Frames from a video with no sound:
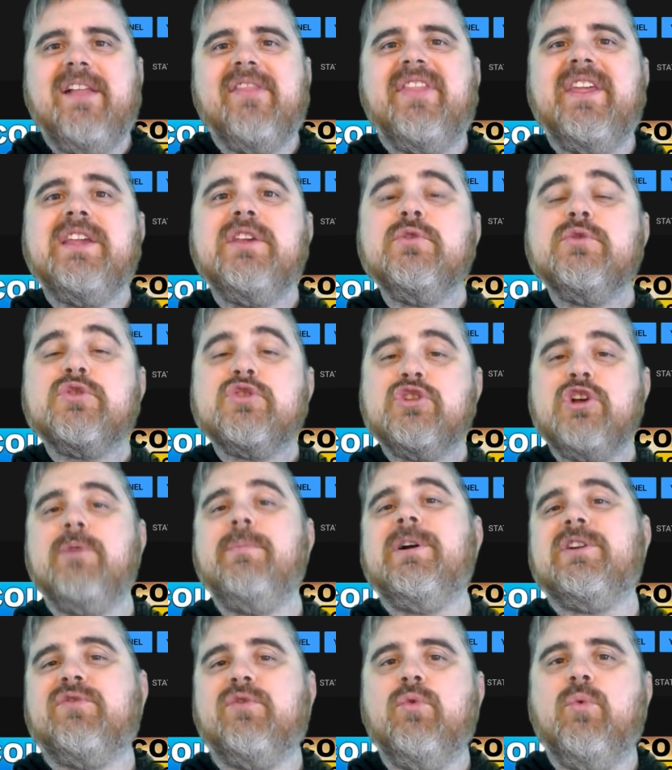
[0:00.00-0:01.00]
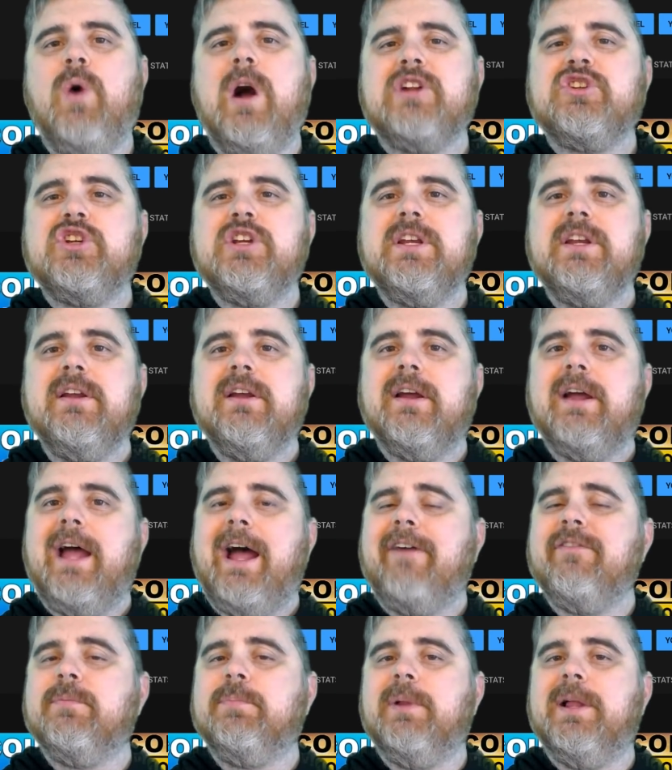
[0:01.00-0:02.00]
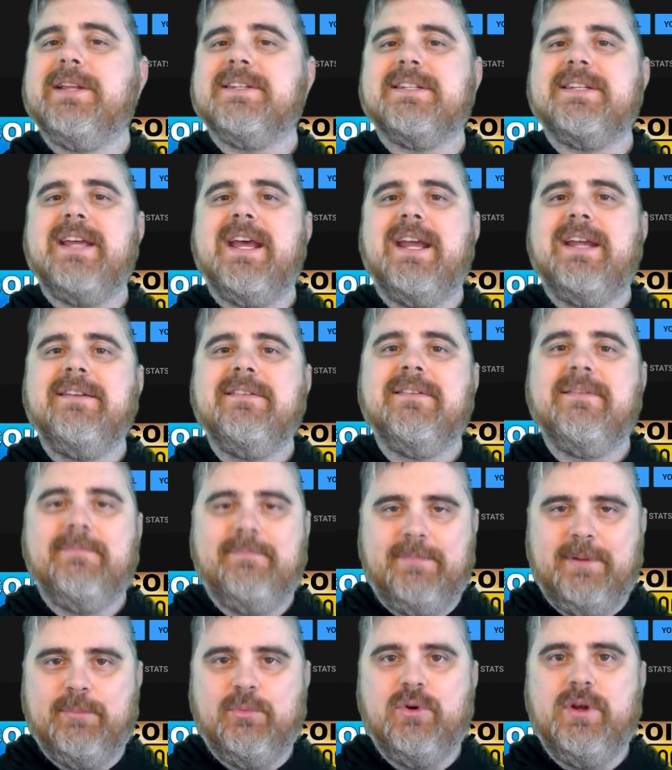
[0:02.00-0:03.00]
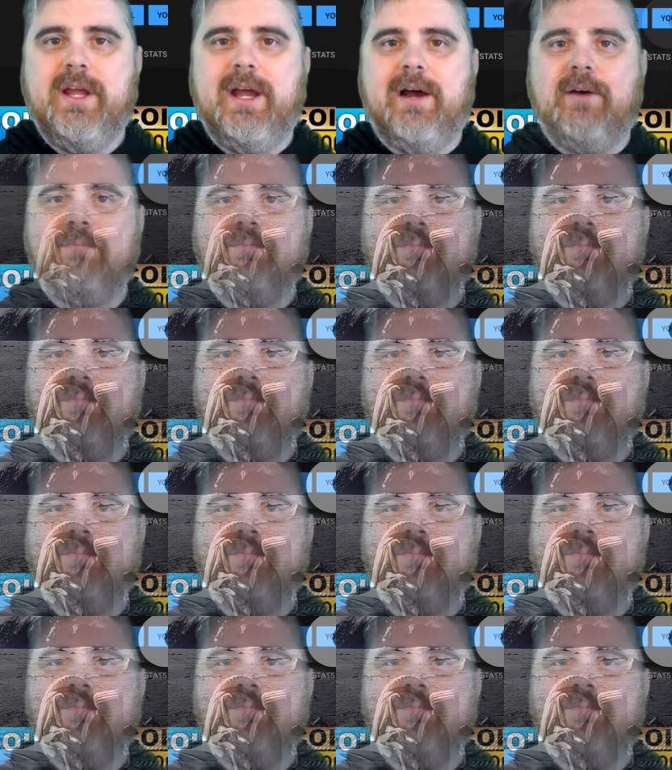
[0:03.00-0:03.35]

Thank you so much for watching. Have a blessed day. BitBoy out.